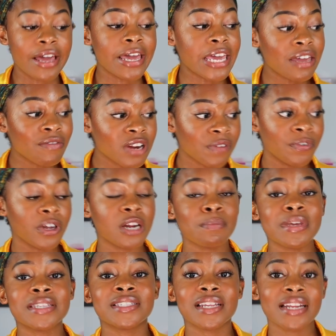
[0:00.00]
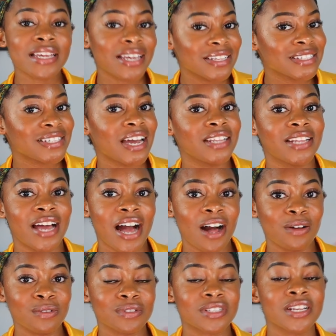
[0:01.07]
Even if you're gonna be sitting inside the
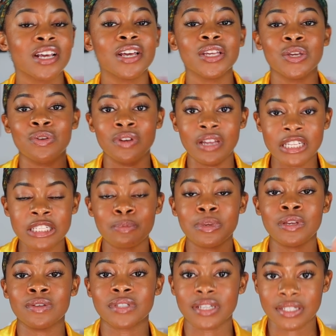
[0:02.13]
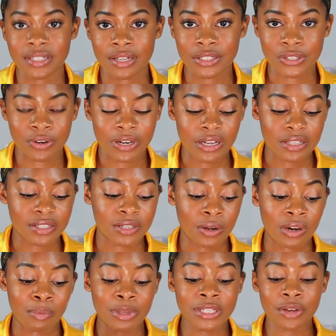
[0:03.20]
house, you need to be using sunscreen. So
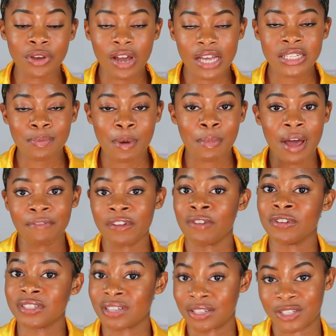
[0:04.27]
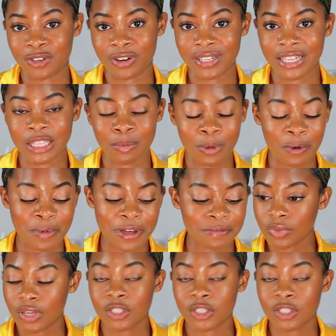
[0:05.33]
let me tell you guys some of my favorite sunscreens at the moment.